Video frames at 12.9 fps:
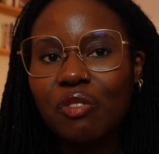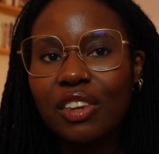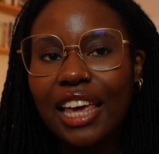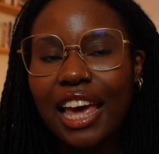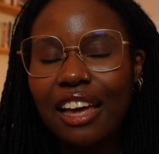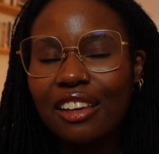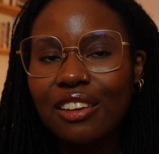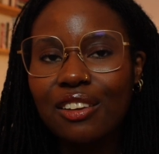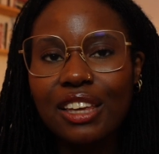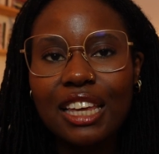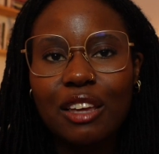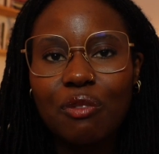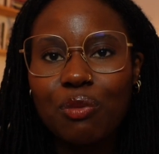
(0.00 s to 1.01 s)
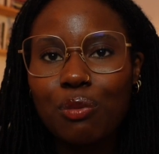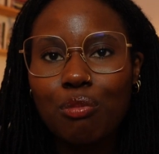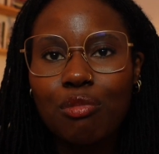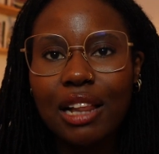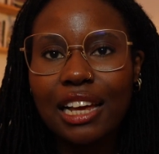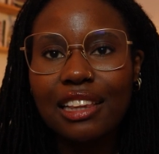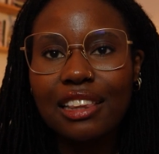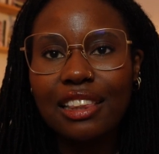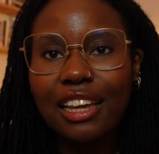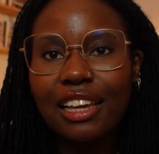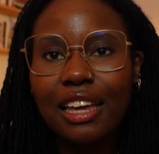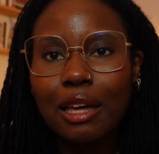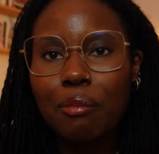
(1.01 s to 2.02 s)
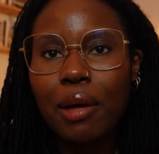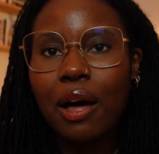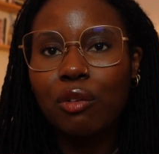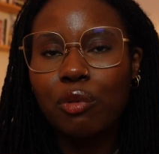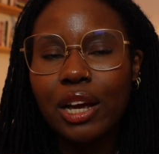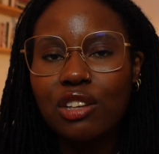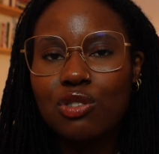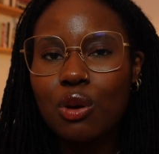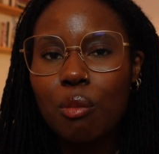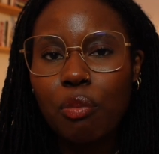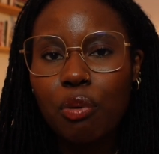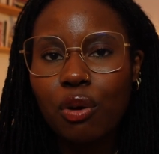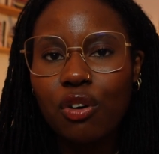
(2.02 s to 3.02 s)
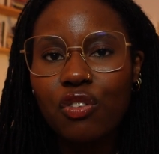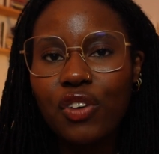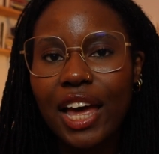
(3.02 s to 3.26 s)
yeah, you keep like thinking about ways to improve.